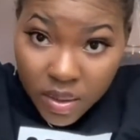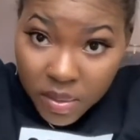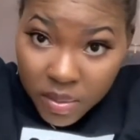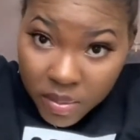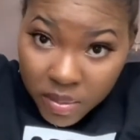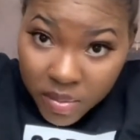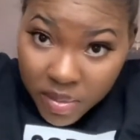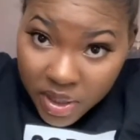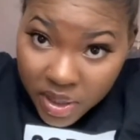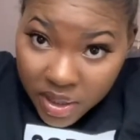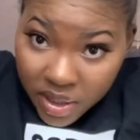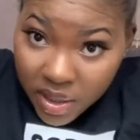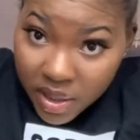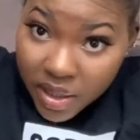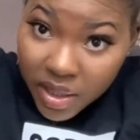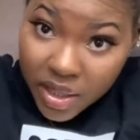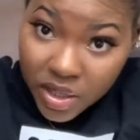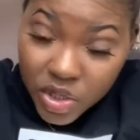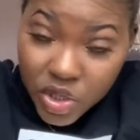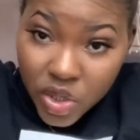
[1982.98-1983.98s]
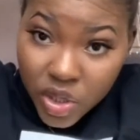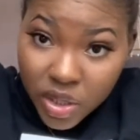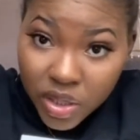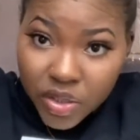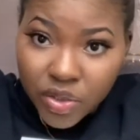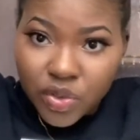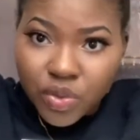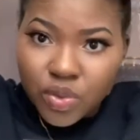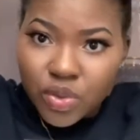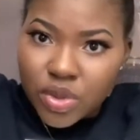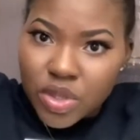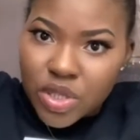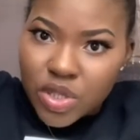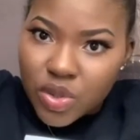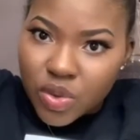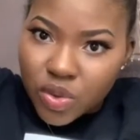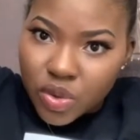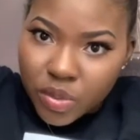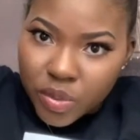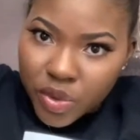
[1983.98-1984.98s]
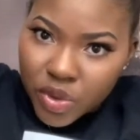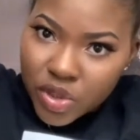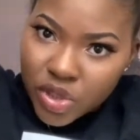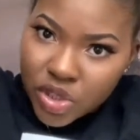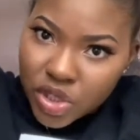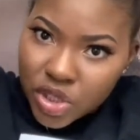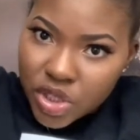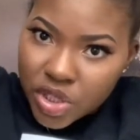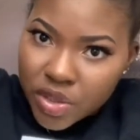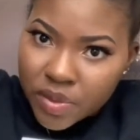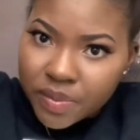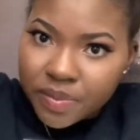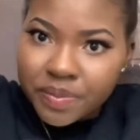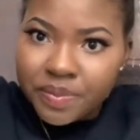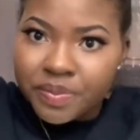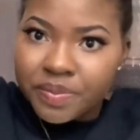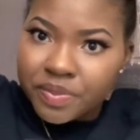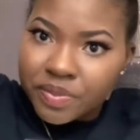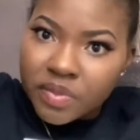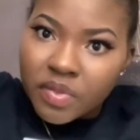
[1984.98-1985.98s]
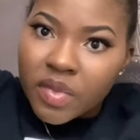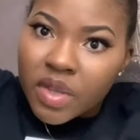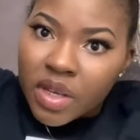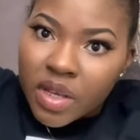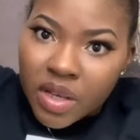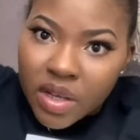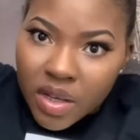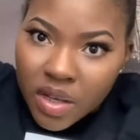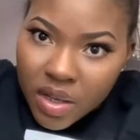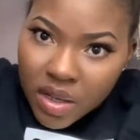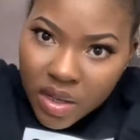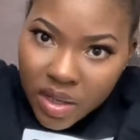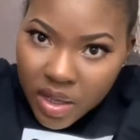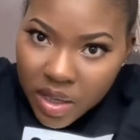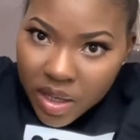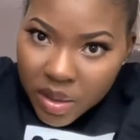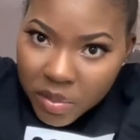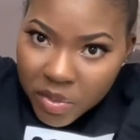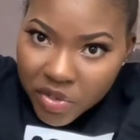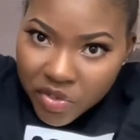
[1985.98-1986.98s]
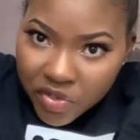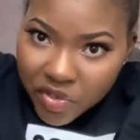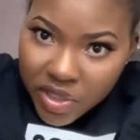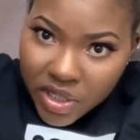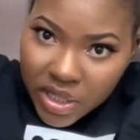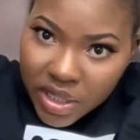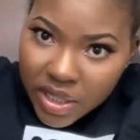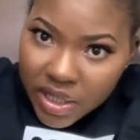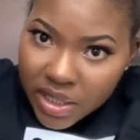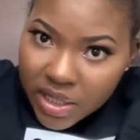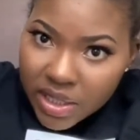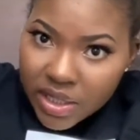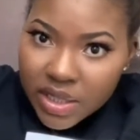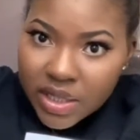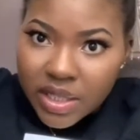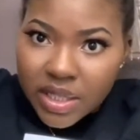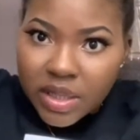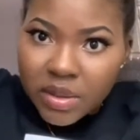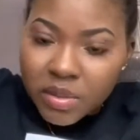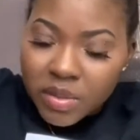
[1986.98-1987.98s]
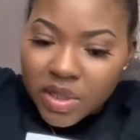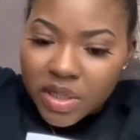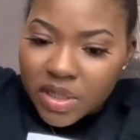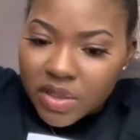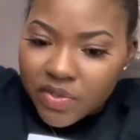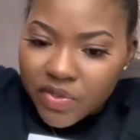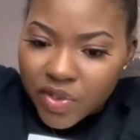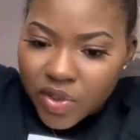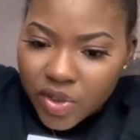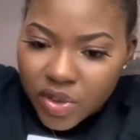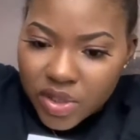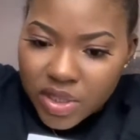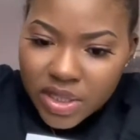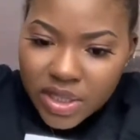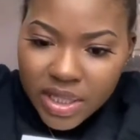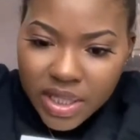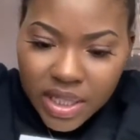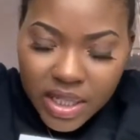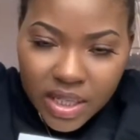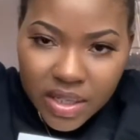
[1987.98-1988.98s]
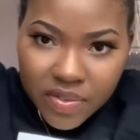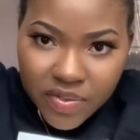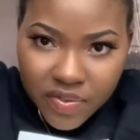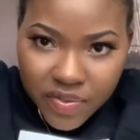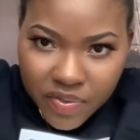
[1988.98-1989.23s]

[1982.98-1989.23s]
My hair actually grew so much. I'm really tempted to cut it off.